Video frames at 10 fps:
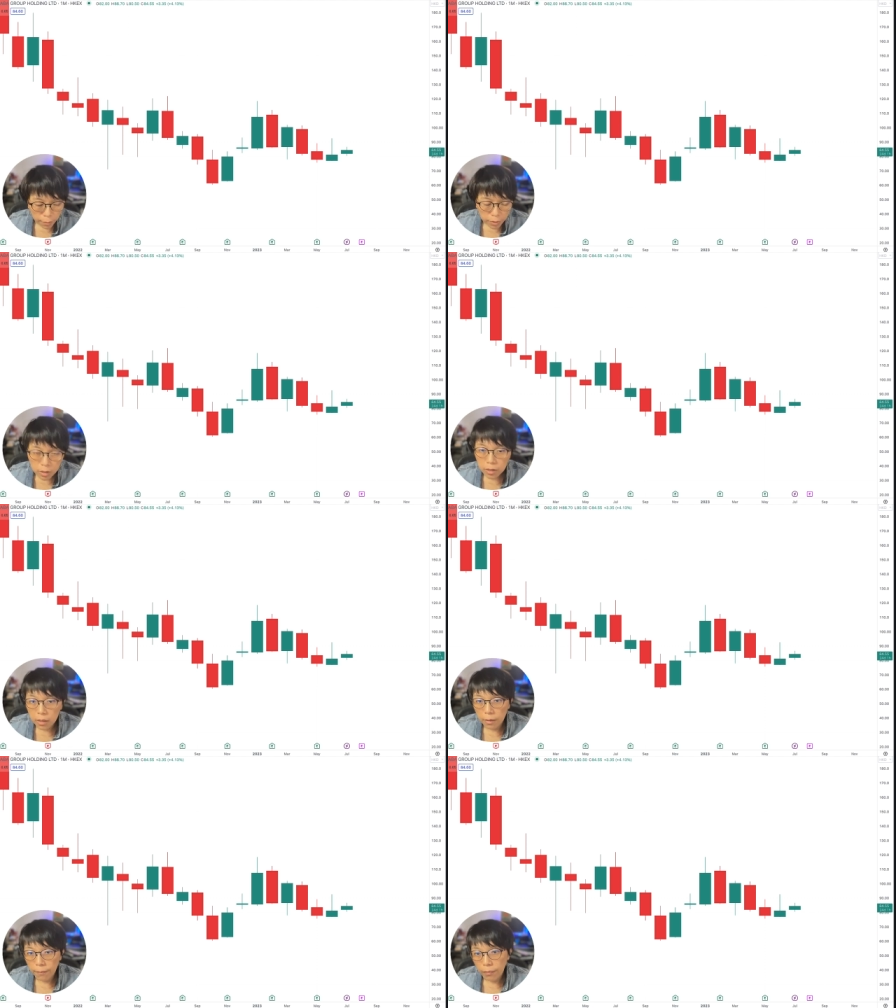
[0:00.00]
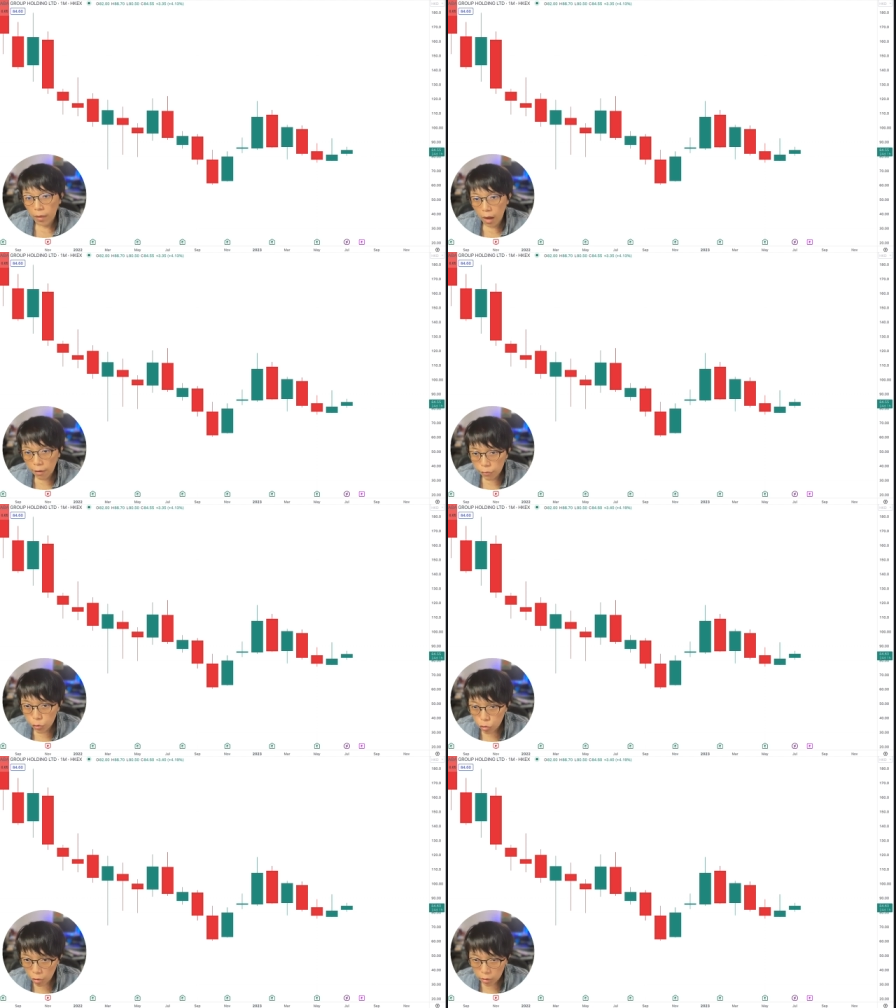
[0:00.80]
Because um, I've
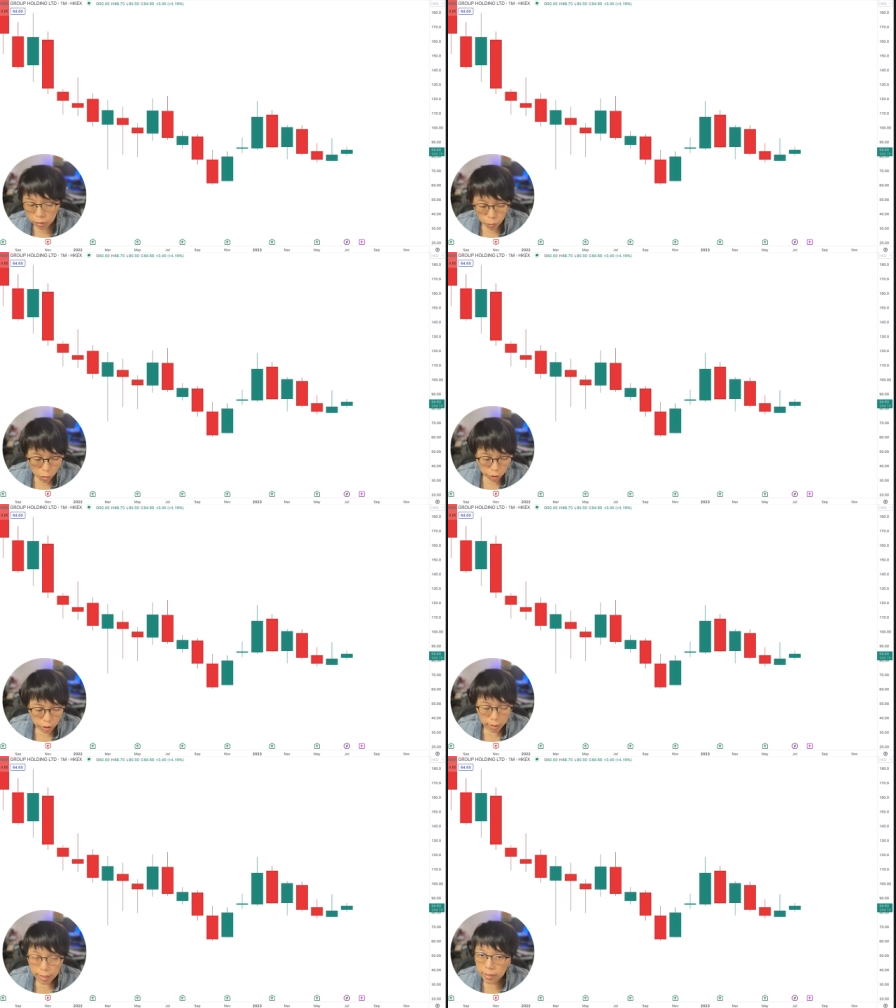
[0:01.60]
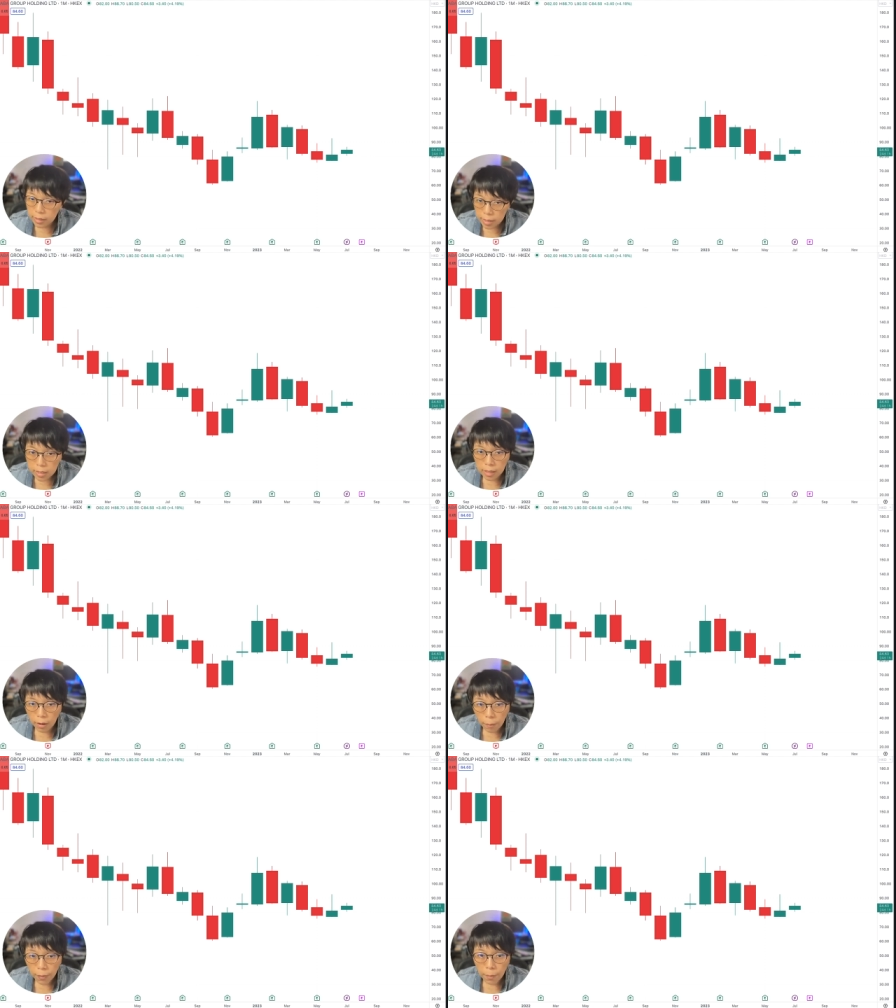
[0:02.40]
drawn the wash line just
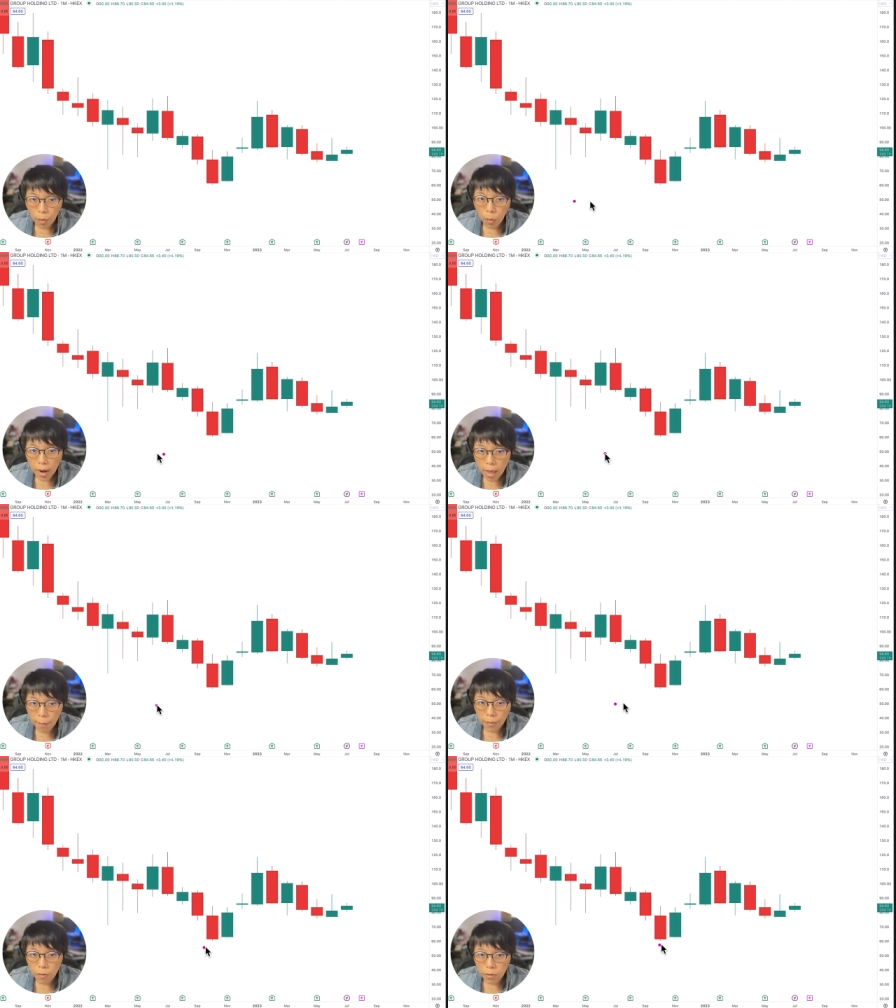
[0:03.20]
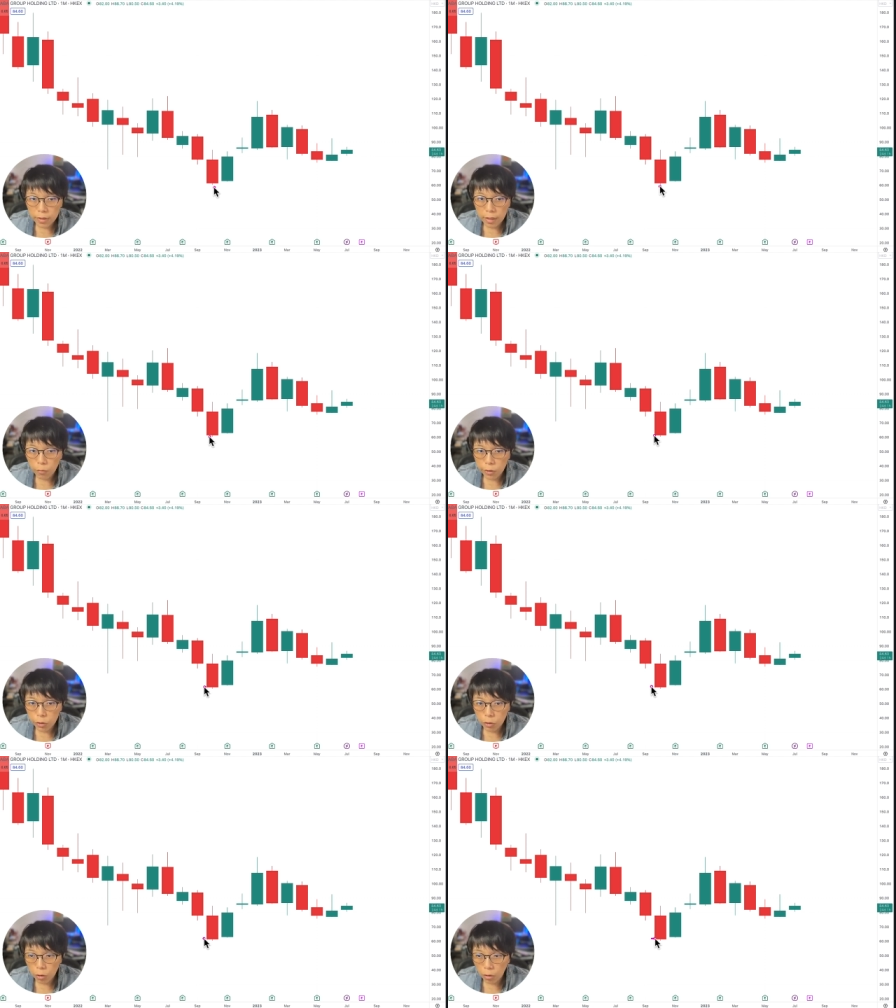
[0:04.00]
now, but what happened was that we
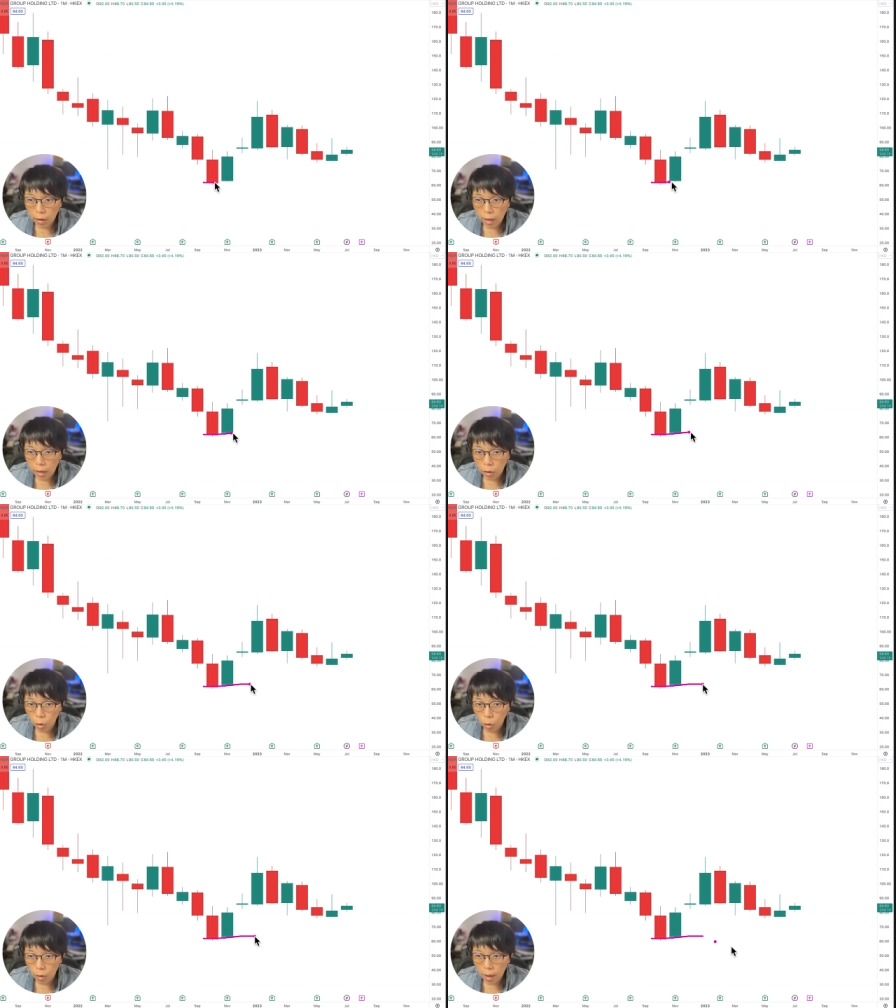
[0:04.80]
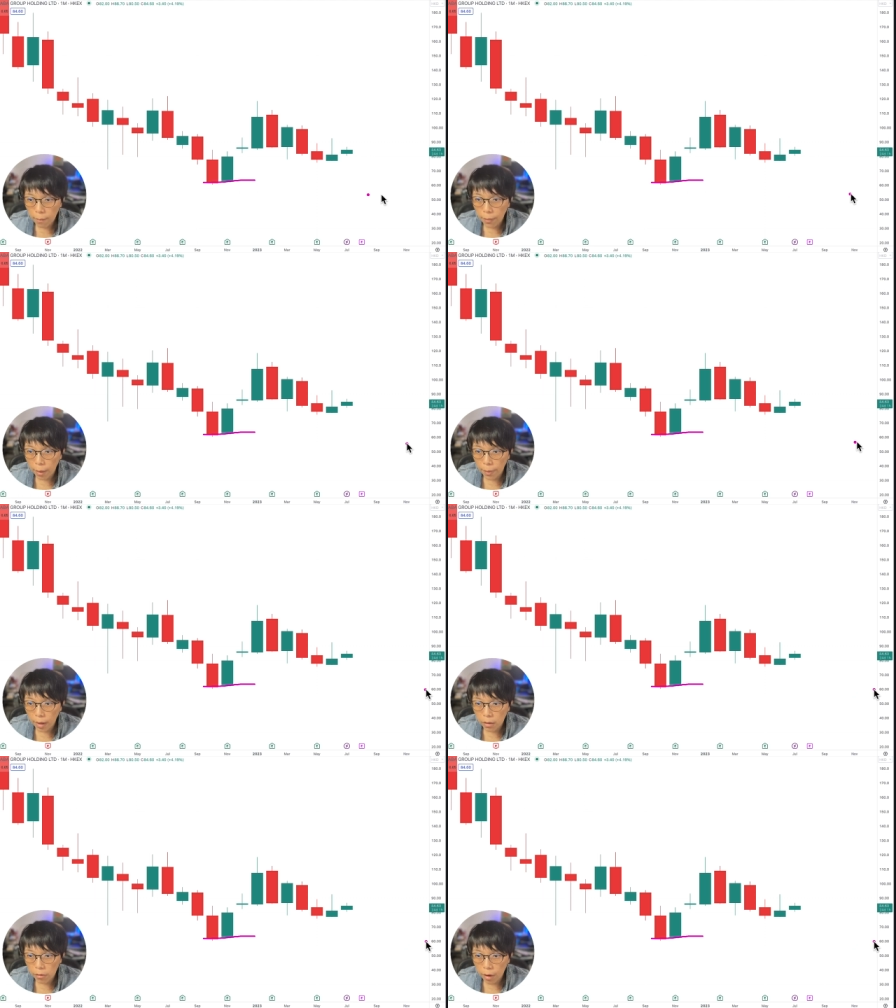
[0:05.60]
saw a low at
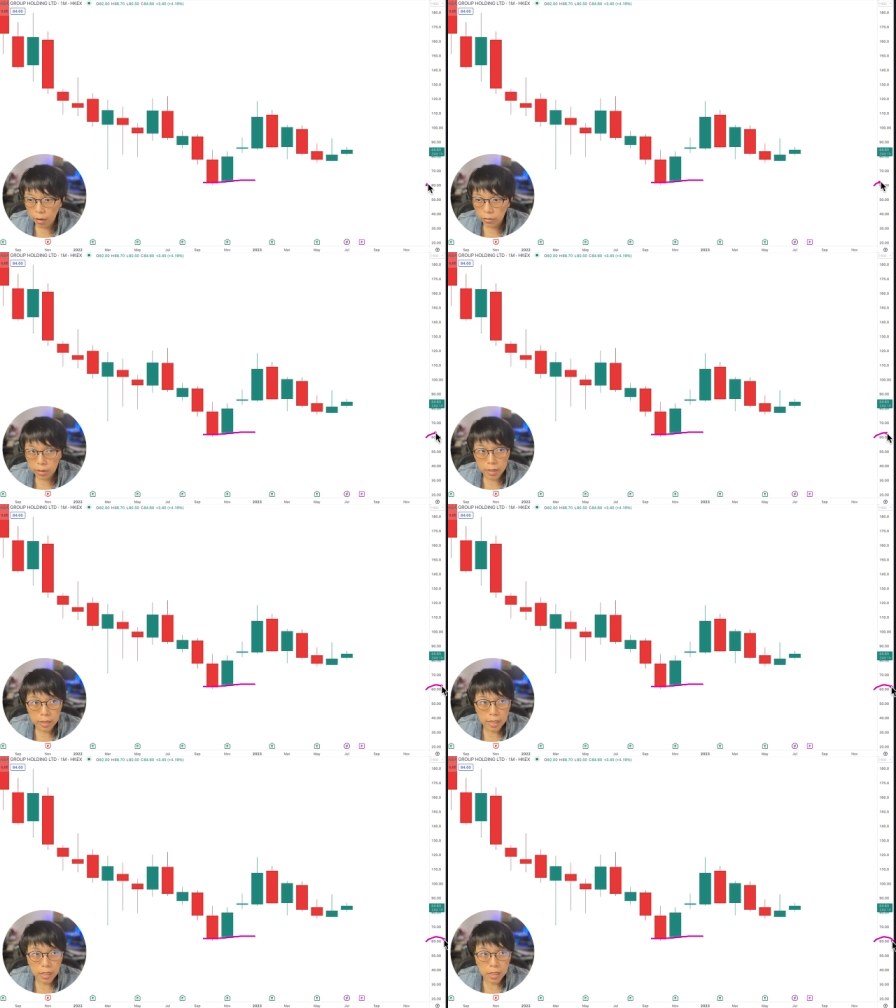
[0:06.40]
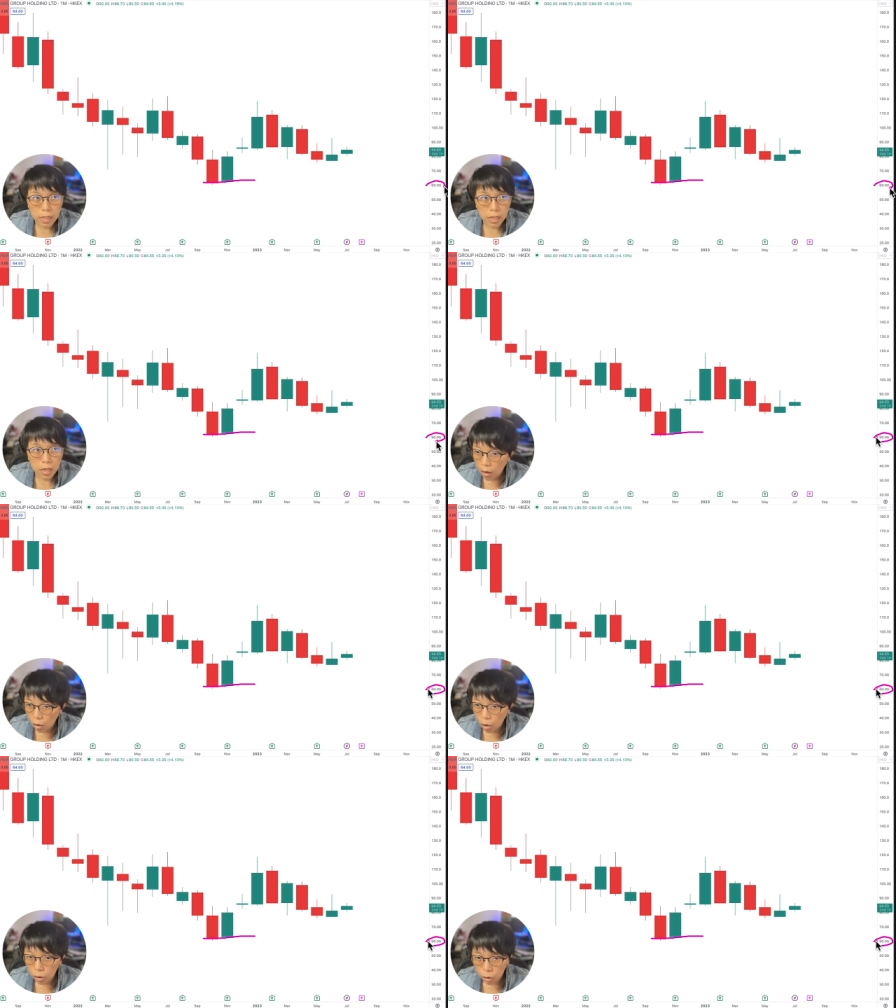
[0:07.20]
Baba around the 60
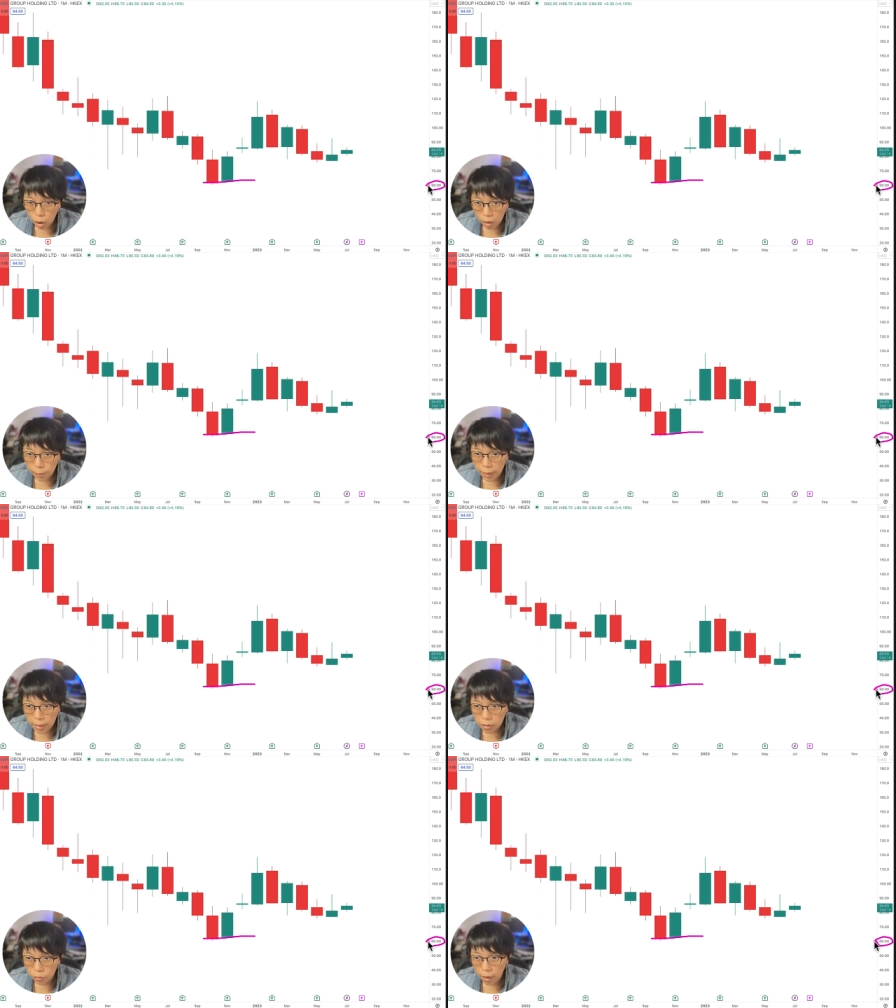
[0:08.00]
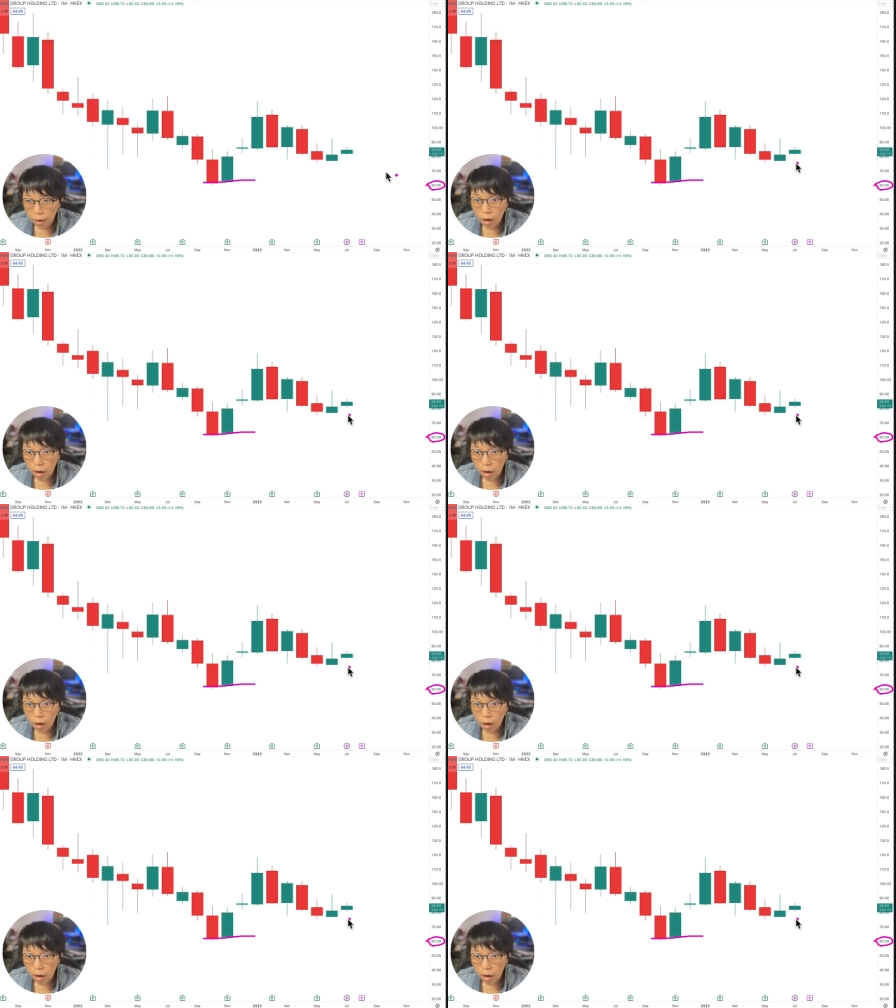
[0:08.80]
Hong Kong dollar place, right?